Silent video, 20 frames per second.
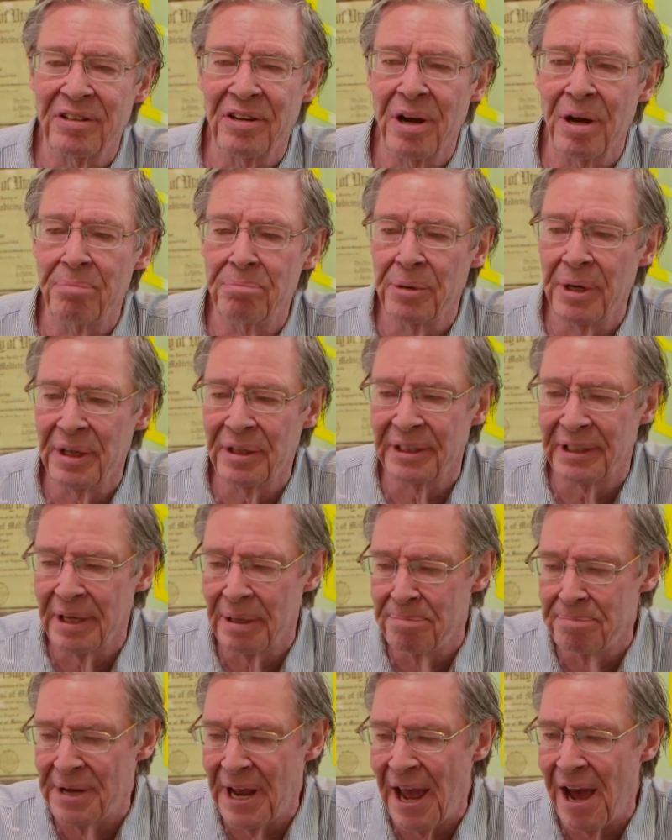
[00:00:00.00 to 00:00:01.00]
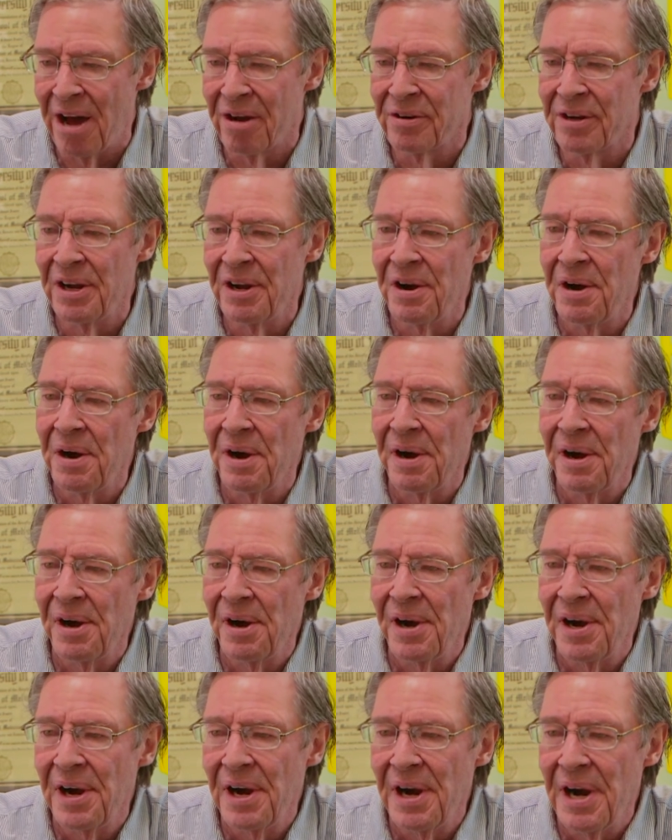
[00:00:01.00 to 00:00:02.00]
Gambrell to come down.
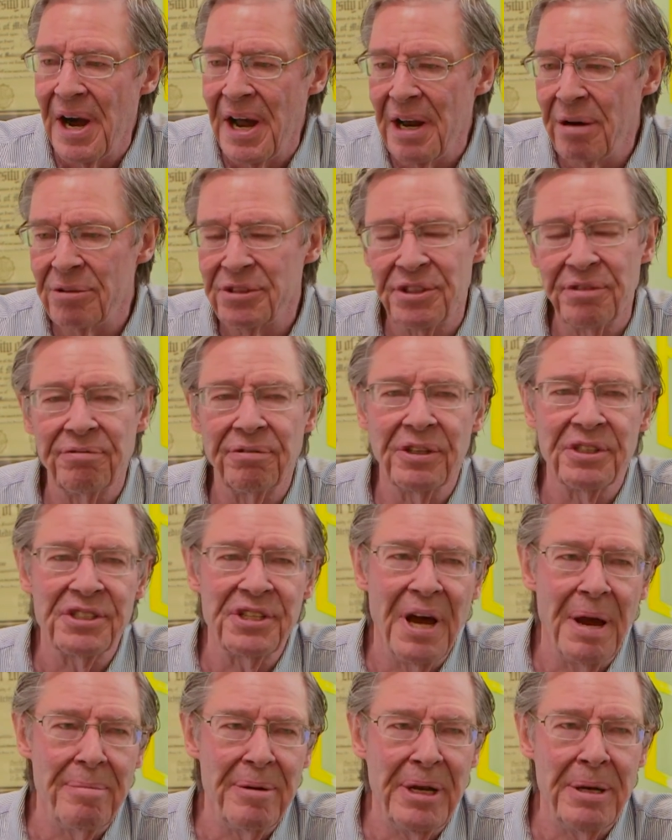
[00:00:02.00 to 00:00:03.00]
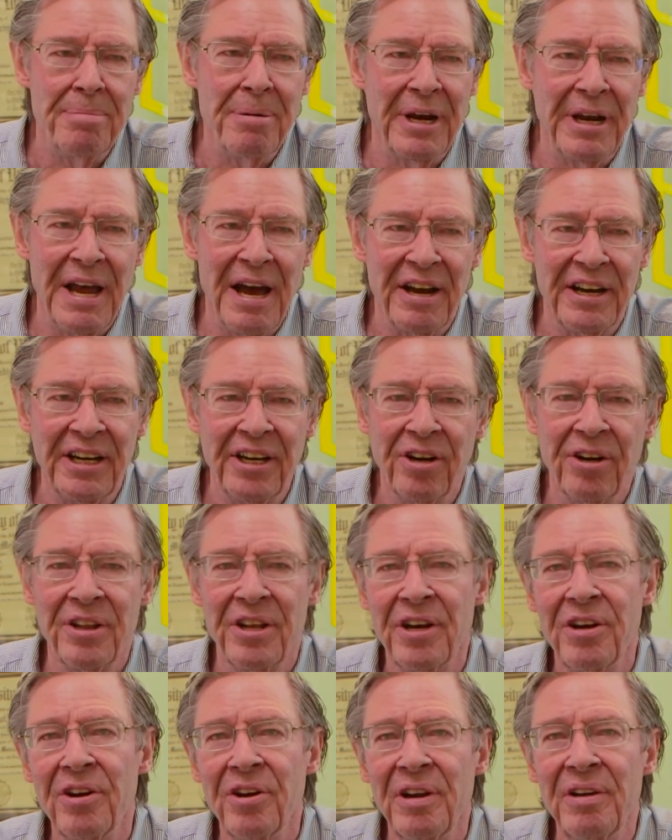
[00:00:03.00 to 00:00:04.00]
And it was the first time anybody out here
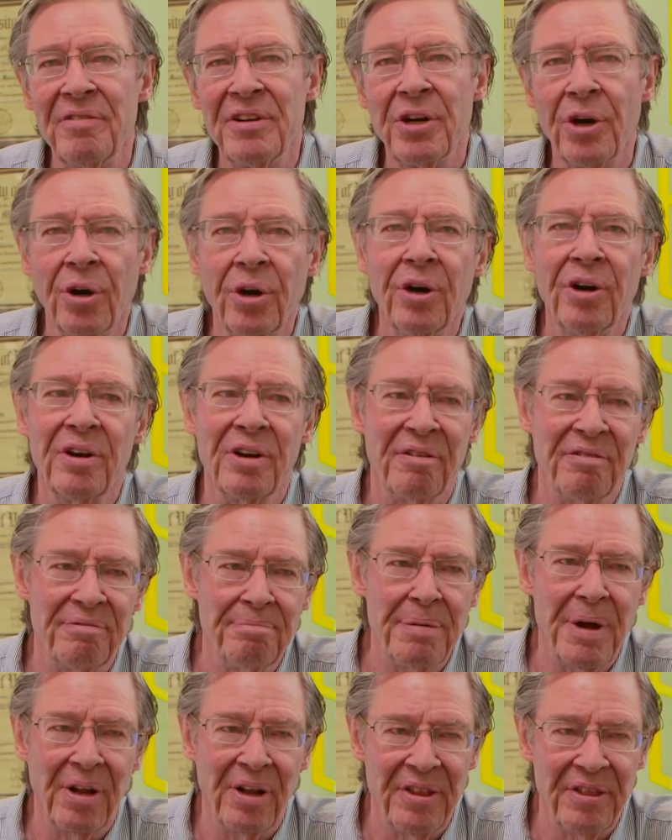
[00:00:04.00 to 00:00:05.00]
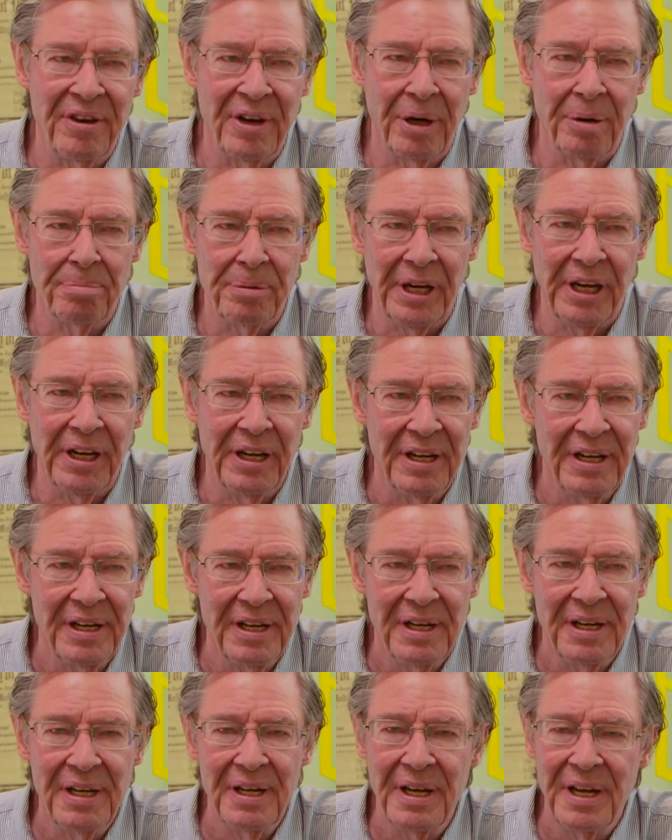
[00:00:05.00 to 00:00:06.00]
that had even heard of pellet therapy.
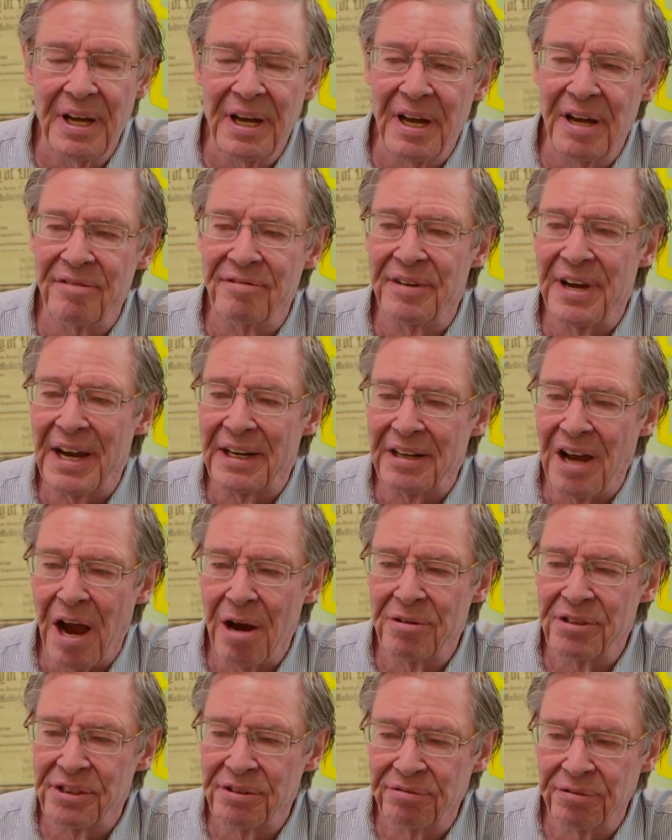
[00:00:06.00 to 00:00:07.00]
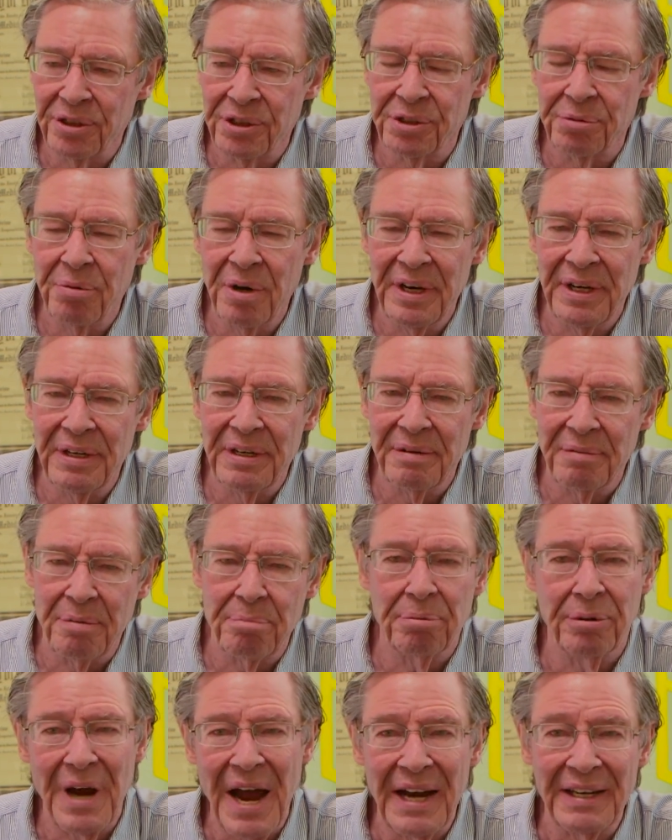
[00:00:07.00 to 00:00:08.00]
In fact, I was the first one,
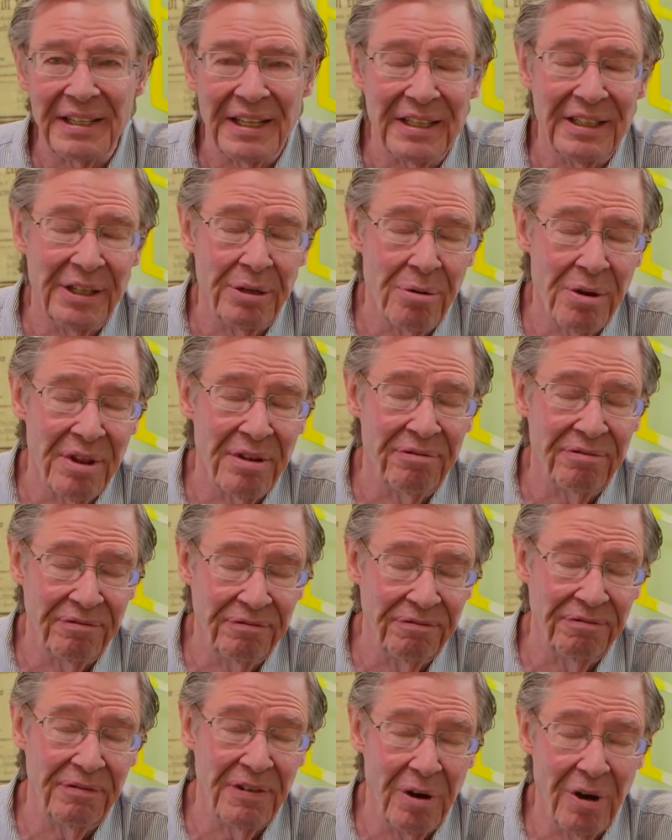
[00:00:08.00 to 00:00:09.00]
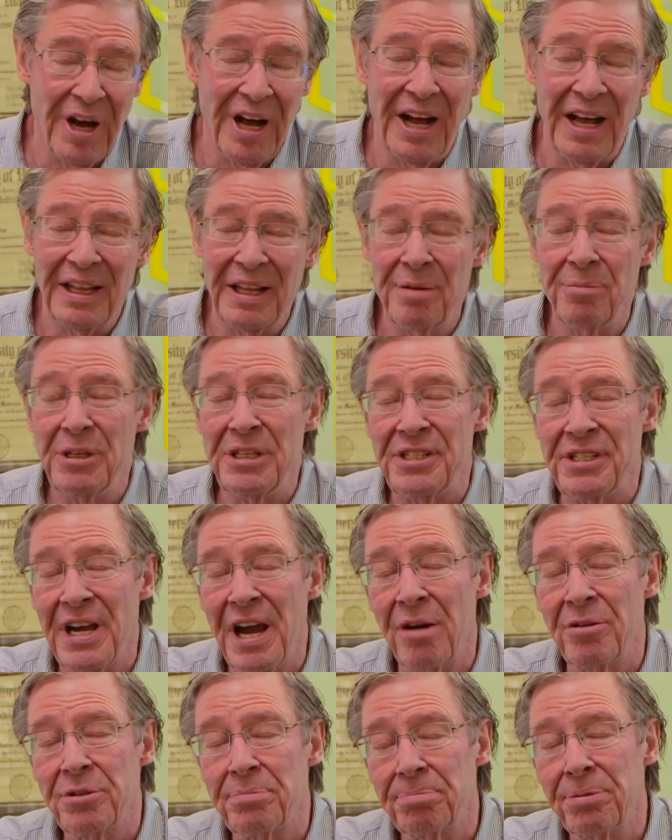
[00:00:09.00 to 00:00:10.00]
practically one of the, well, let me say,
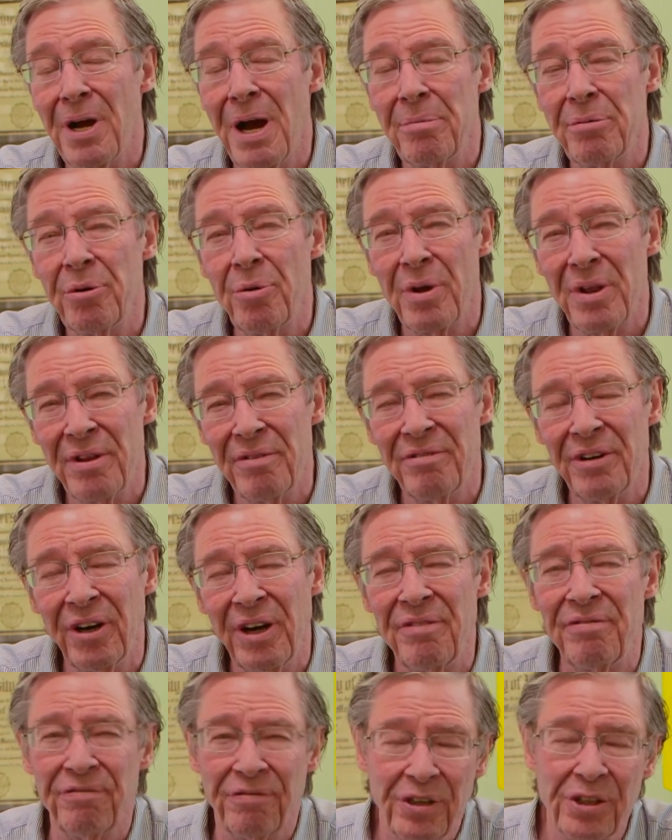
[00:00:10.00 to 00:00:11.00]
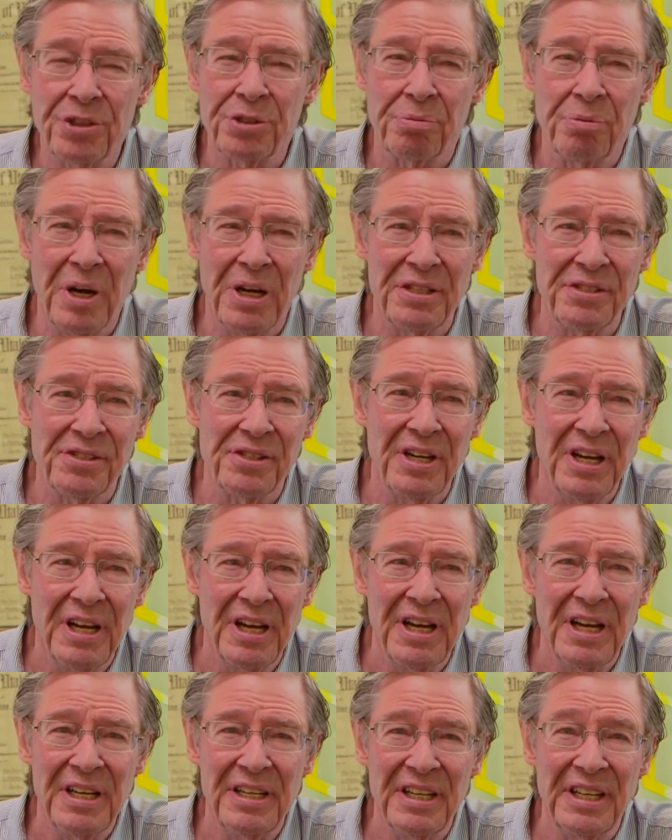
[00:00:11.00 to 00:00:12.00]
I was probably one of the very first ones
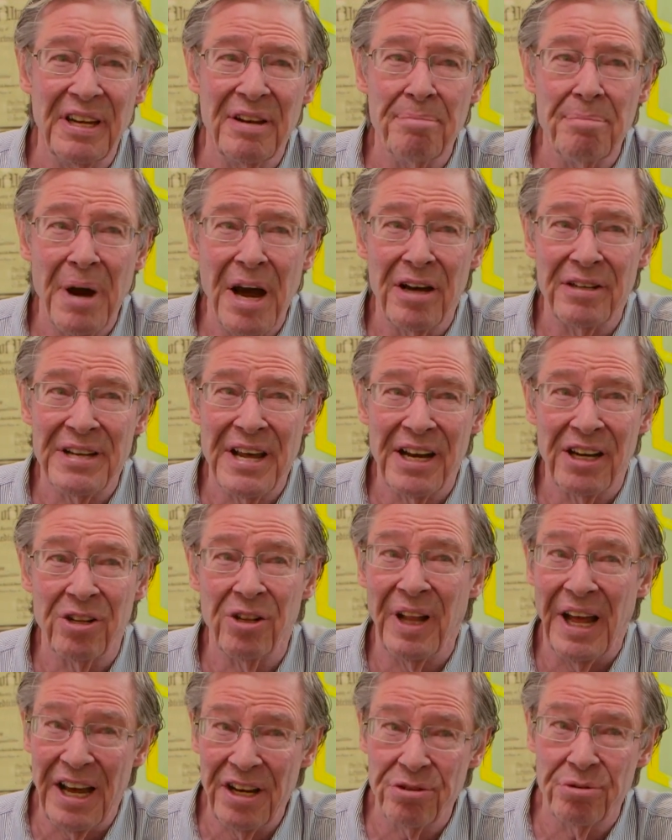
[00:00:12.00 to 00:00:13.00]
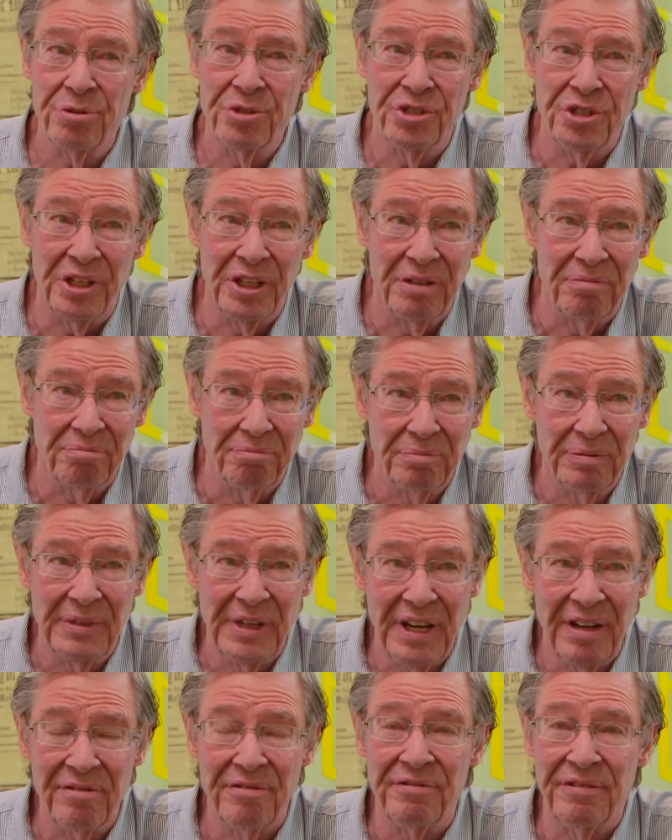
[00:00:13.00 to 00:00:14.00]
to give bioidentical estrogen
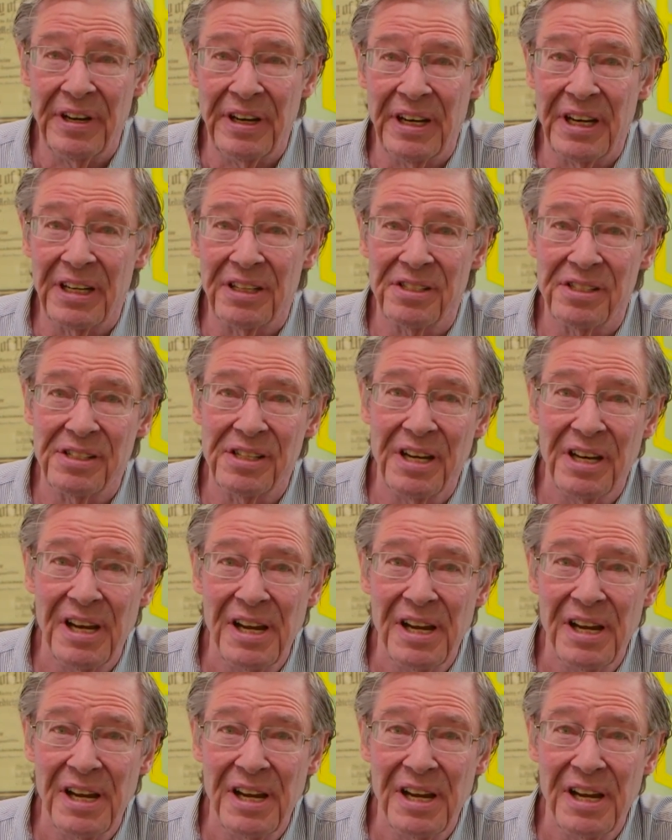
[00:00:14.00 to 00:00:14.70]
in Phoenix.